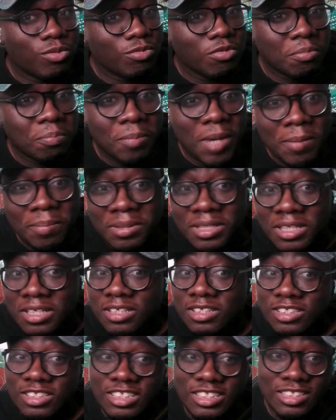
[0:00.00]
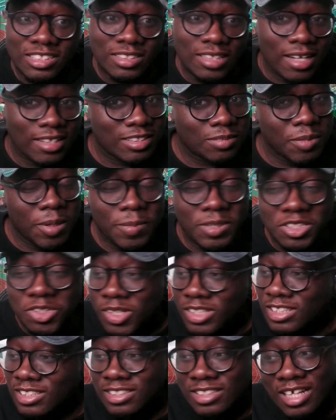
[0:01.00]
Maybe she starts, maybe she
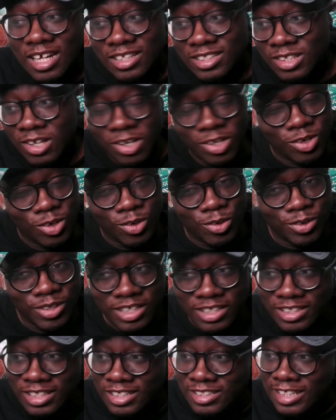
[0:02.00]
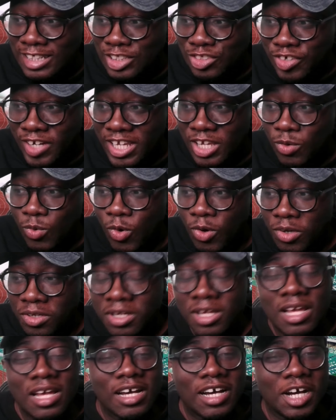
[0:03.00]
doesn't start. Is a tricky one.
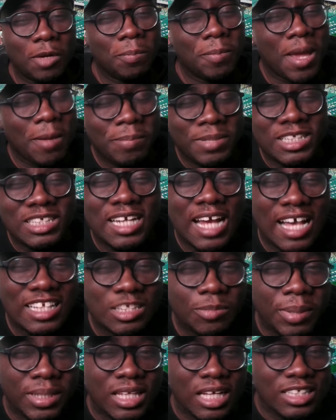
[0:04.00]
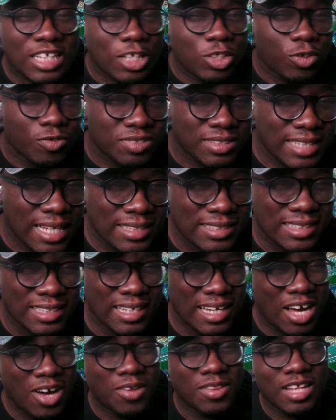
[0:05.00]
Maybe she has a better chance of
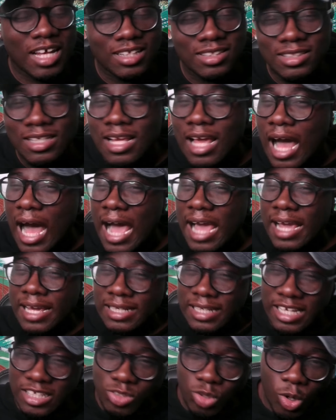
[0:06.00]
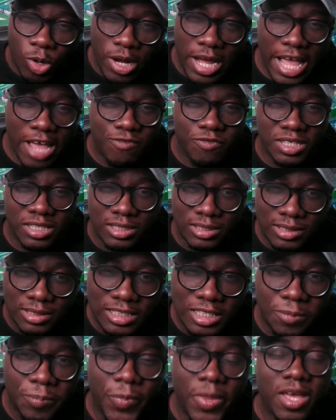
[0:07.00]
starting now that Ayinde is no longer even in the
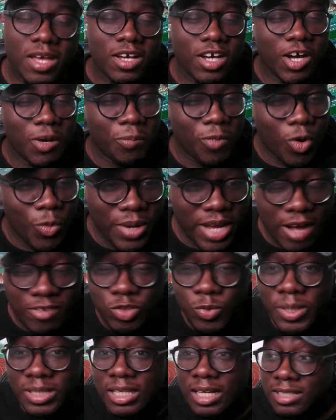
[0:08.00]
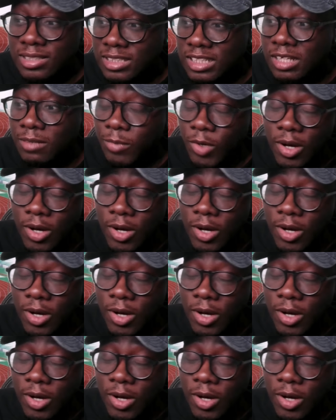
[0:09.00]
team. But we have to wait and see.